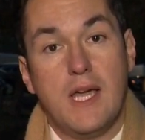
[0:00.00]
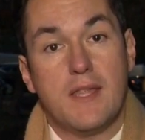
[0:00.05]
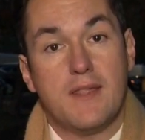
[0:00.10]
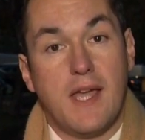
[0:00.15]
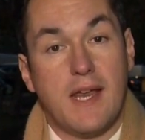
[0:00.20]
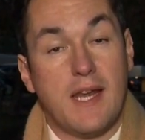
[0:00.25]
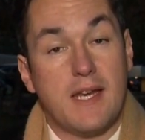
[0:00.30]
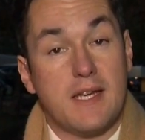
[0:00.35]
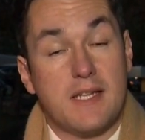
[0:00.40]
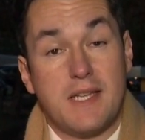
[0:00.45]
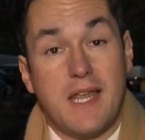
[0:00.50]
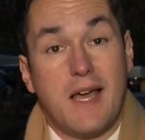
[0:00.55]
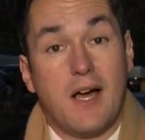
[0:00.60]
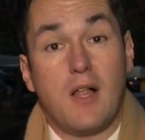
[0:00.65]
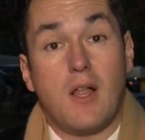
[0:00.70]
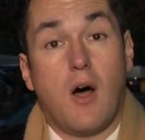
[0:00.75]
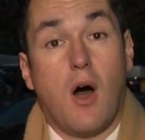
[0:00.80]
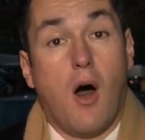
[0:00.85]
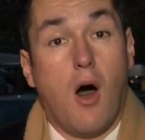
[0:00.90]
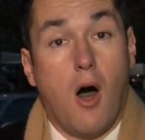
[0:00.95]
they need to
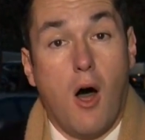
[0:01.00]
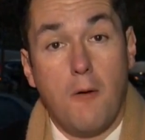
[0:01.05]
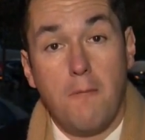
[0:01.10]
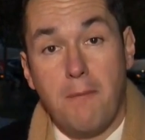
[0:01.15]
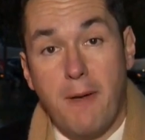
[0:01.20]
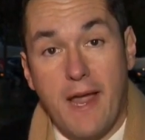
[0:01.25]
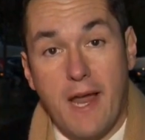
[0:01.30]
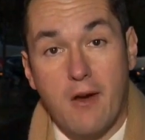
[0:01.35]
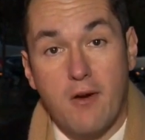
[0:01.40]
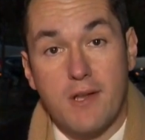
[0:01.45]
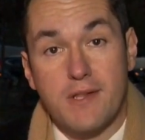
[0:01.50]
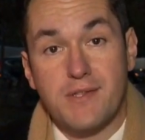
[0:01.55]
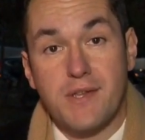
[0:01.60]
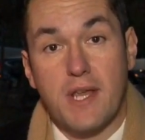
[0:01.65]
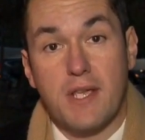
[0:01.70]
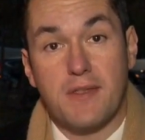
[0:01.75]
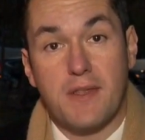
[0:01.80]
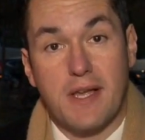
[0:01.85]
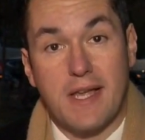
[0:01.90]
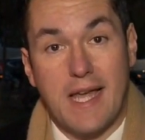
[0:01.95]
tell all parents
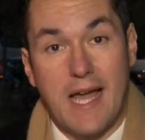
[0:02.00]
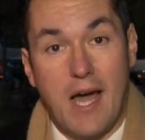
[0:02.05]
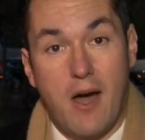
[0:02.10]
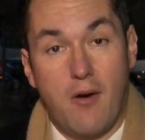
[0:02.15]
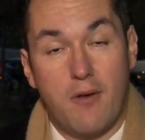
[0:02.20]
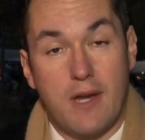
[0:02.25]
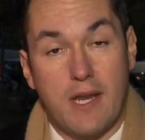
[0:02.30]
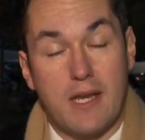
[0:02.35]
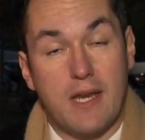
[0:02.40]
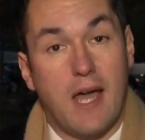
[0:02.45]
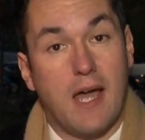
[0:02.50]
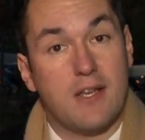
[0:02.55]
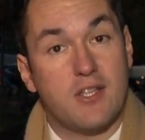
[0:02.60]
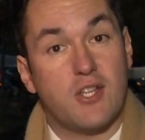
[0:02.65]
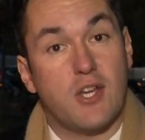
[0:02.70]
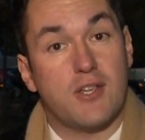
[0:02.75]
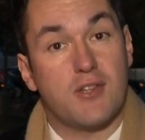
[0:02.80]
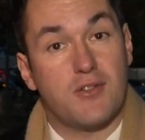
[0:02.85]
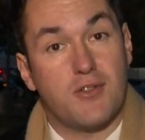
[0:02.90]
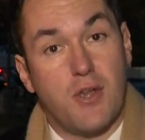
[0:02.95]
in the county, not
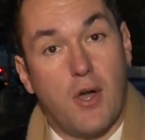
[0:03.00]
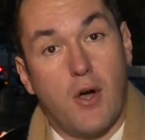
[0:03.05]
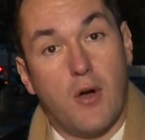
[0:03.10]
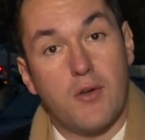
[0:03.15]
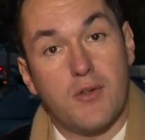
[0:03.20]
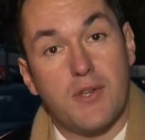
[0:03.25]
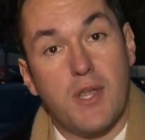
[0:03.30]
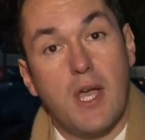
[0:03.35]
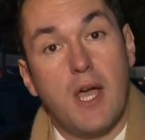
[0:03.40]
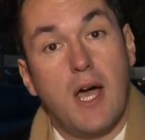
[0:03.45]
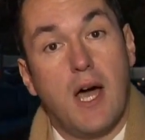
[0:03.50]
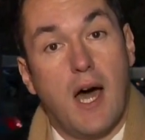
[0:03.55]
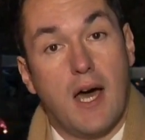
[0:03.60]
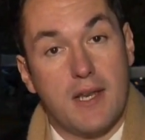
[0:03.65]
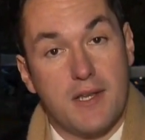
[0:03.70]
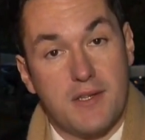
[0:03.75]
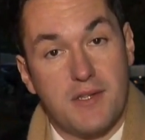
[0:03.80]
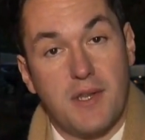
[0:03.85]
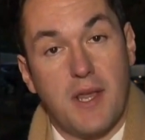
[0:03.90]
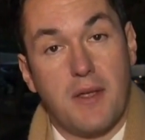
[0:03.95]
just those on
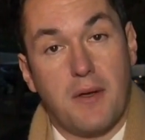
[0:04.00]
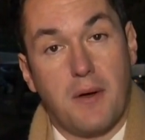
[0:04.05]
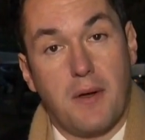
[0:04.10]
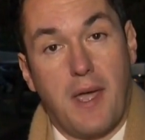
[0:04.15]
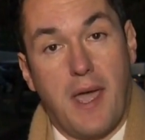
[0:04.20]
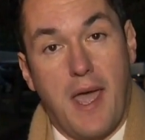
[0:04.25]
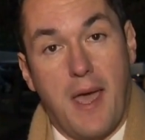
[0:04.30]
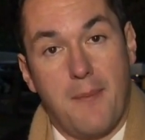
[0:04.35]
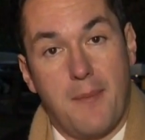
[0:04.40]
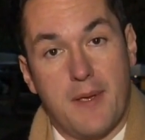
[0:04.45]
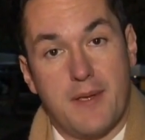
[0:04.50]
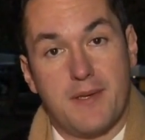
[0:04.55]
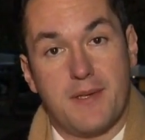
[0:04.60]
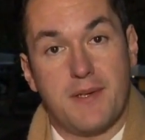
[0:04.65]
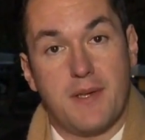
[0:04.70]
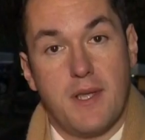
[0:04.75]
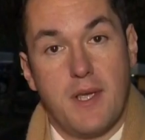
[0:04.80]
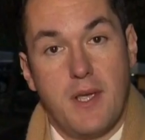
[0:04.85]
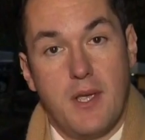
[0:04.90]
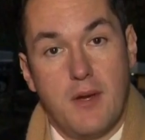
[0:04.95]
a single
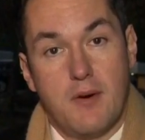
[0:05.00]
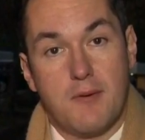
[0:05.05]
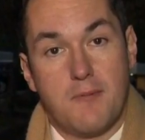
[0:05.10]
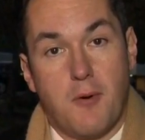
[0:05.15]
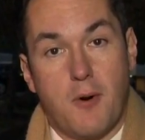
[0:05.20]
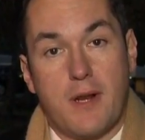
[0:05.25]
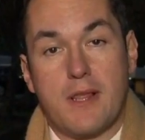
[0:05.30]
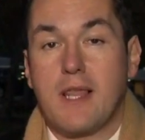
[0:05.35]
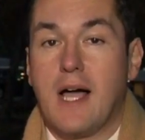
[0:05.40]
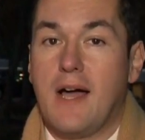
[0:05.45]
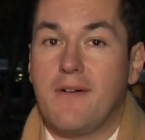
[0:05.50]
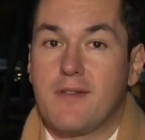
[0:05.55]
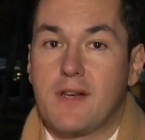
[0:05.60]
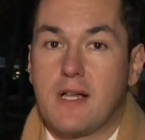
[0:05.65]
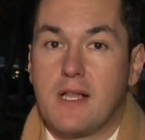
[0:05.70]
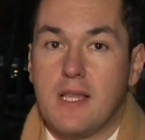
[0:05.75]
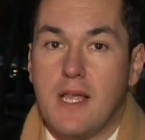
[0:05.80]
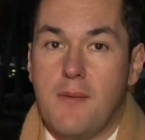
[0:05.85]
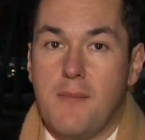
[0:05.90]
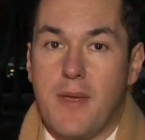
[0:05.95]
campus. Reporting live in
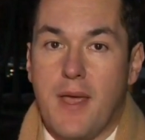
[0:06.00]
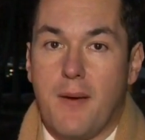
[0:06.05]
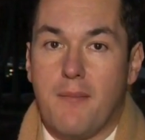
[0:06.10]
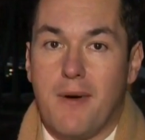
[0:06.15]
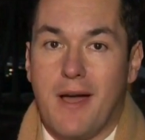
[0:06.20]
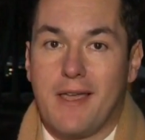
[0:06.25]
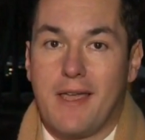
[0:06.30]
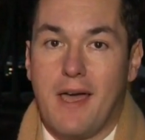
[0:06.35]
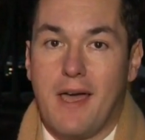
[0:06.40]
Columbia, Mike